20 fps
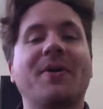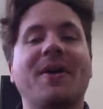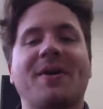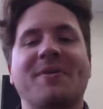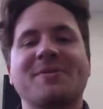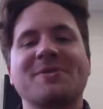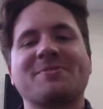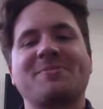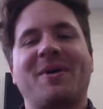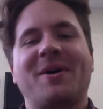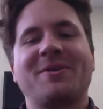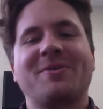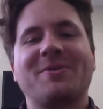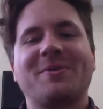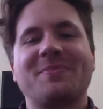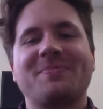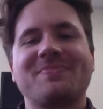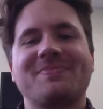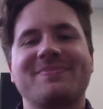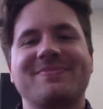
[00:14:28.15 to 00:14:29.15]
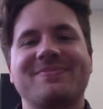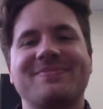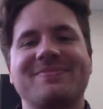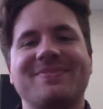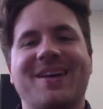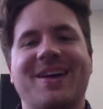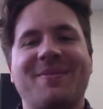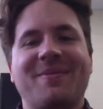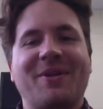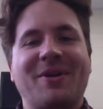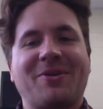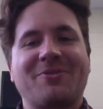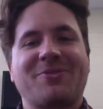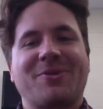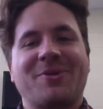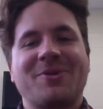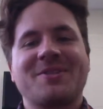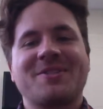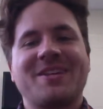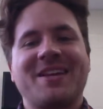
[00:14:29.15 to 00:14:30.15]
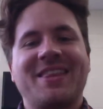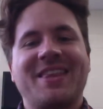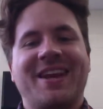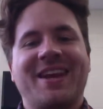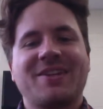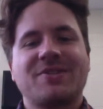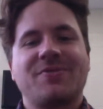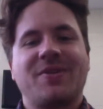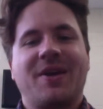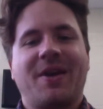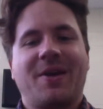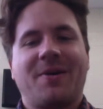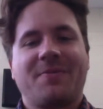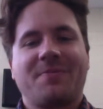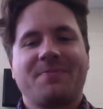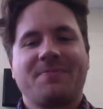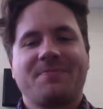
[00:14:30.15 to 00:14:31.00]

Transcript: and I'll respond to them. I'm looking forward to seeing the next video.